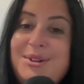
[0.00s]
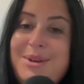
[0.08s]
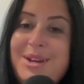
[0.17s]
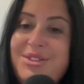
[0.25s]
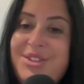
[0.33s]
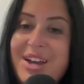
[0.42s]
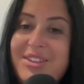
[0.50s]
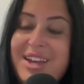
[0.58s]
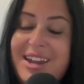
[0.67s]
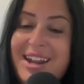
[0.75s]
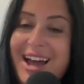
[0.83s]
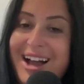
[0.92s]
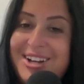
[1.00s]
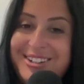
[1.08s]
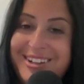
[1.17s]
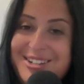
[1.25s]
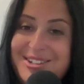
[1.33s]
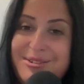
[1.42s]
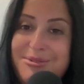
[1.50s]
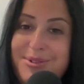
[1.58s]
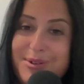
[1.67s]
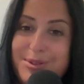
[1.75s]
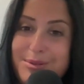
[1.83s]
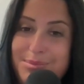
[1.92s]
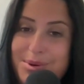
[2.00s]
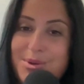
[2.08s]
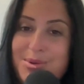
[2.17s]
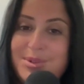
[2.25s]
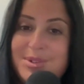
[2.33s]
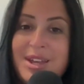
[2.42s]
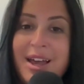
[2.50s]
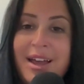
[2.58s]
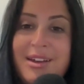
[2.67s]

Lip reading: do we think they can actually do for the Blues.